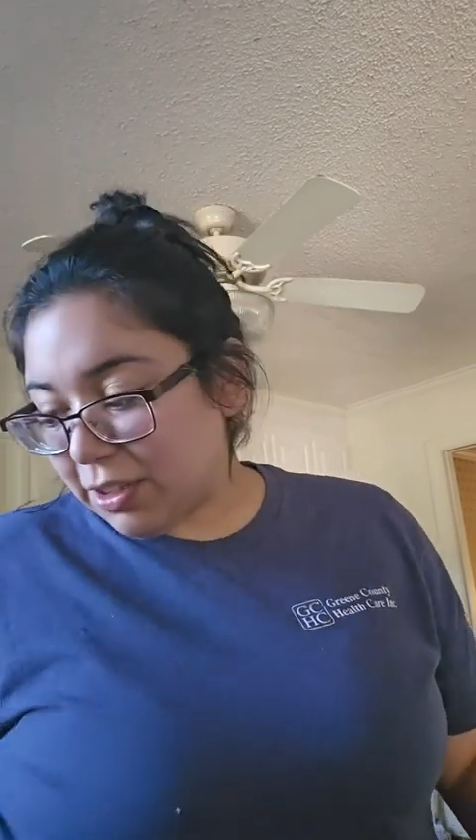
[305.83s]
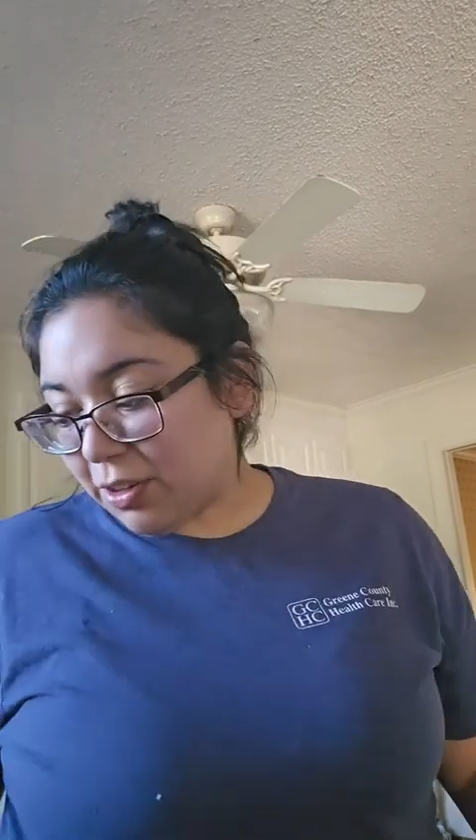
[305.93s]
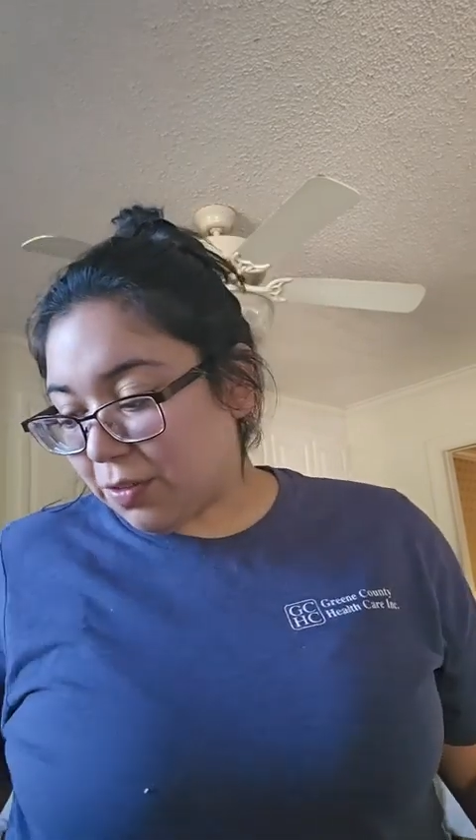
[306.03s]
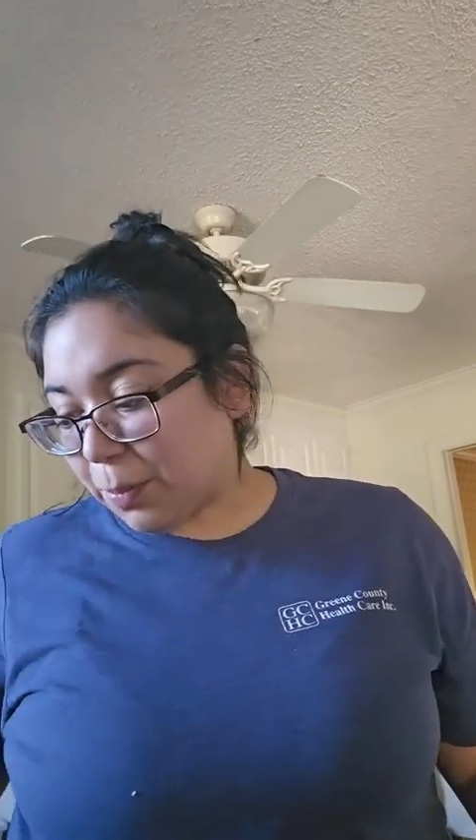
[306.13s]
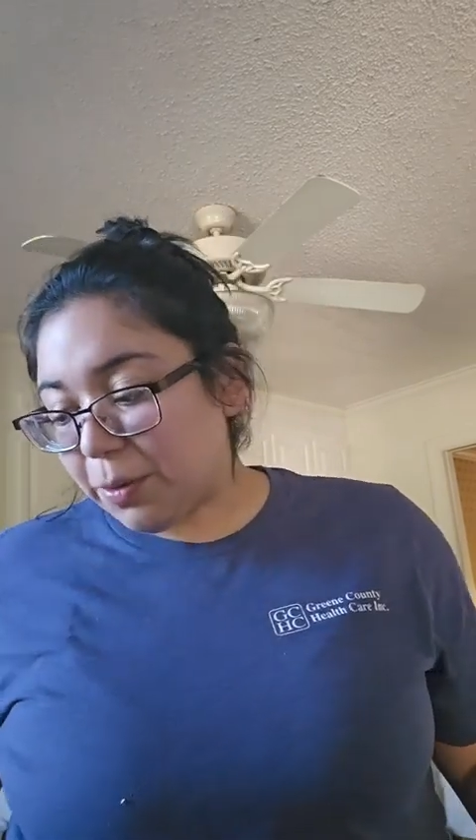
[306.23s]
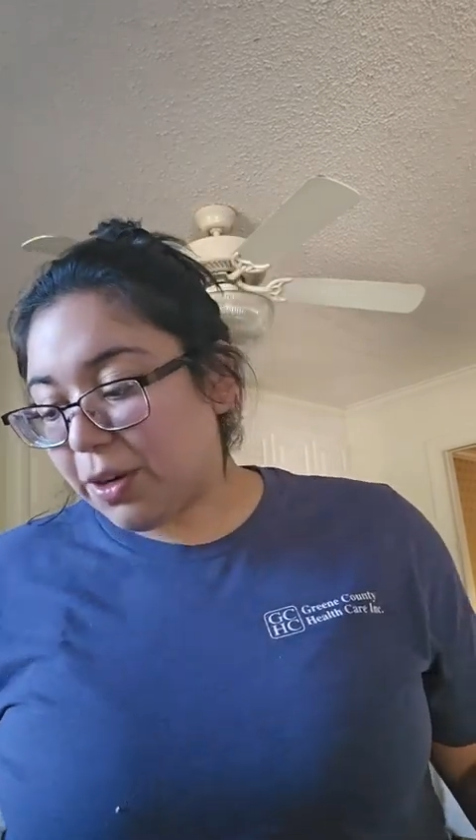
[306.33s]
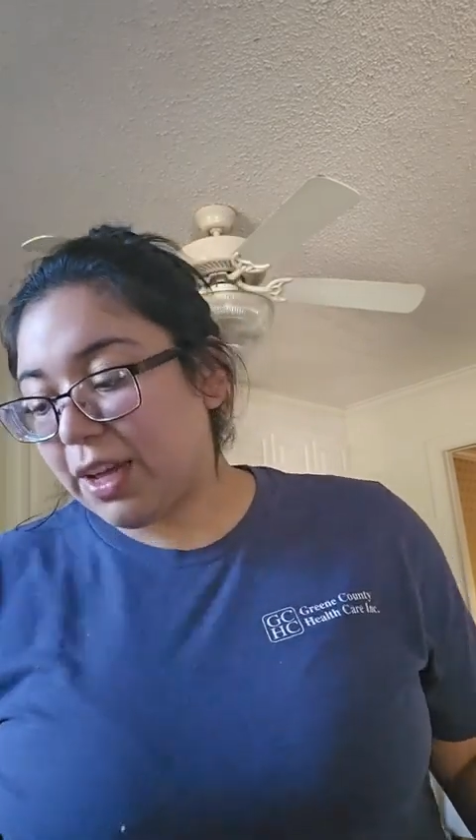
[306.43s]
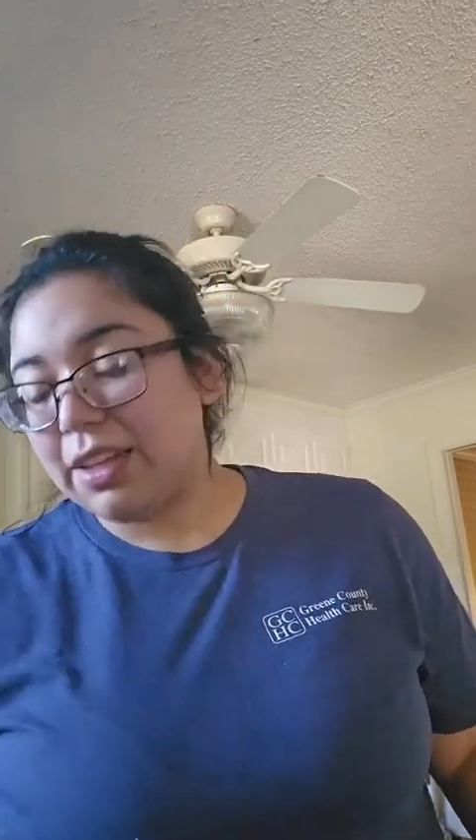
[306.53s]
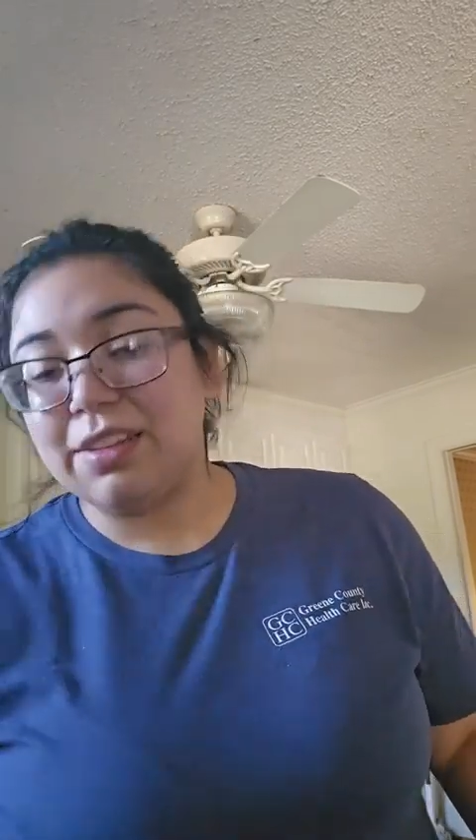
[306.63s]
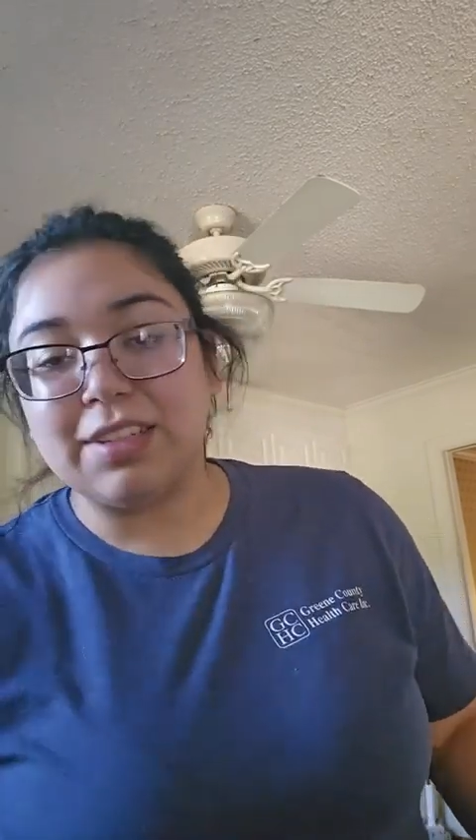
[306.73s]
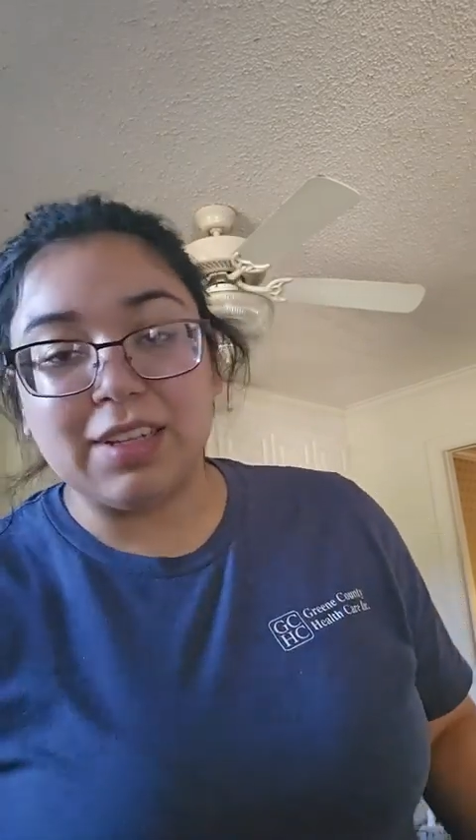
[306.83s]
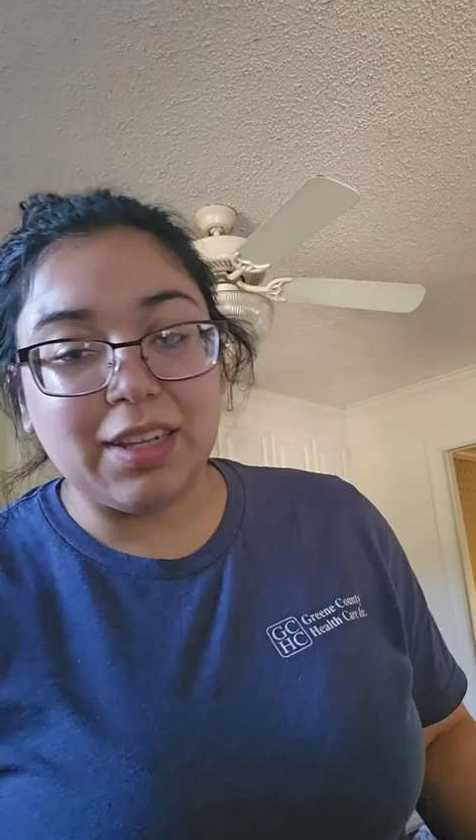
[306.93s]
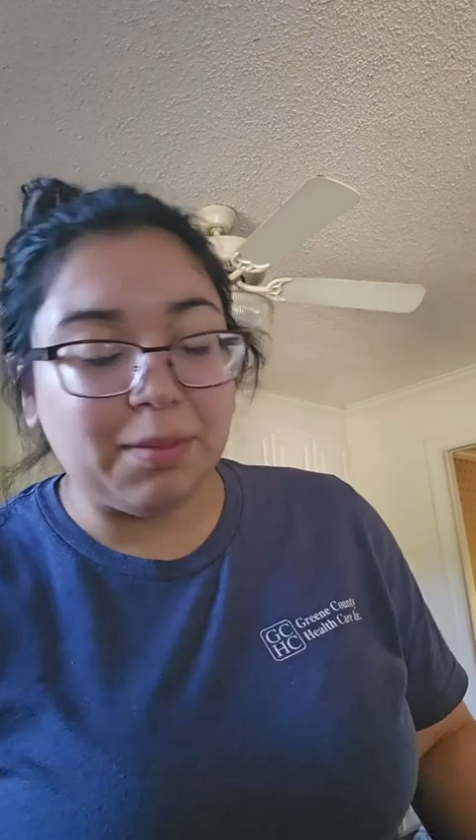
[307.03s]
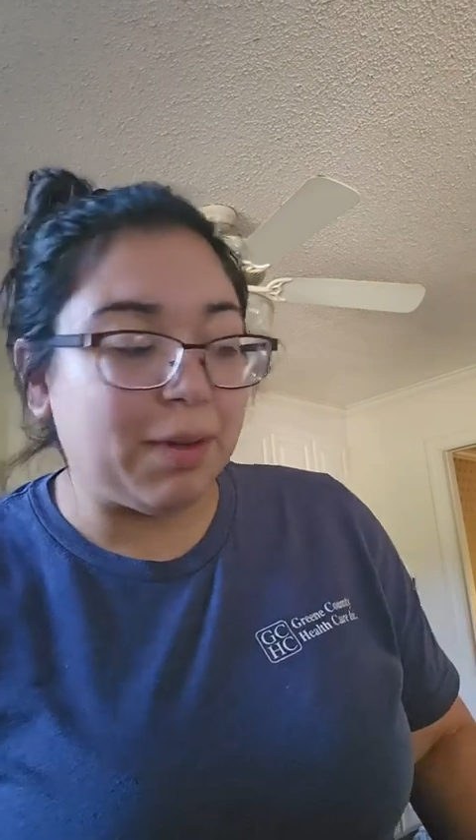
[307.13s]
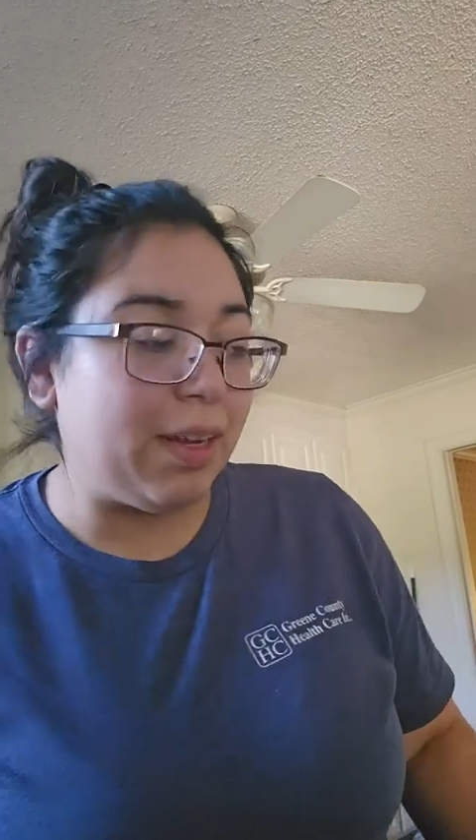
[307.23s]
call for bird eyes
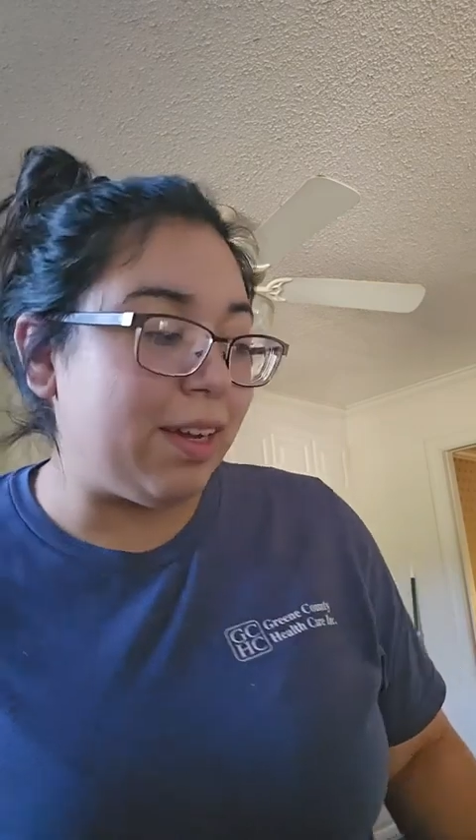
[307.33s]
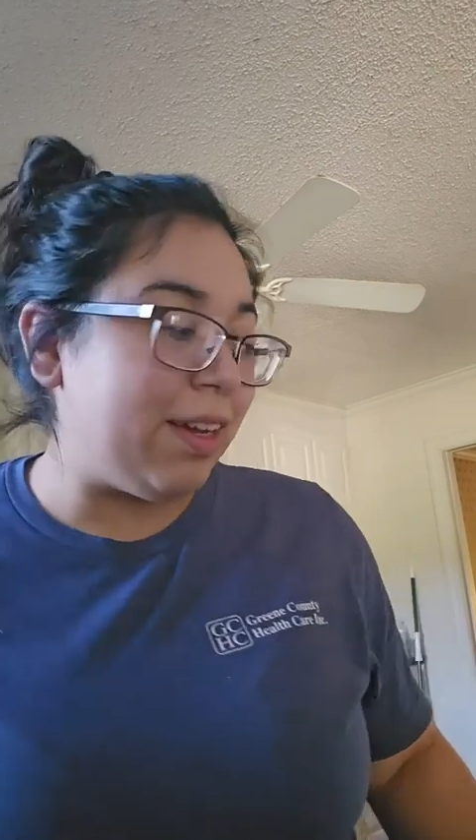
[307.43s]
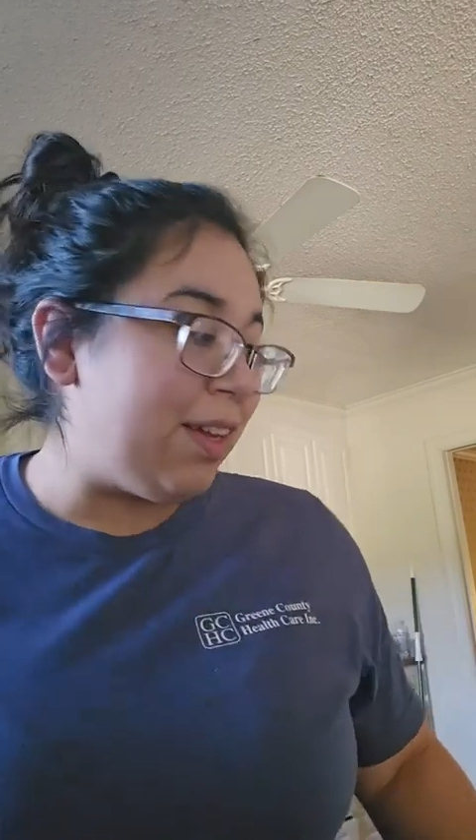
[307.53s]
chili, but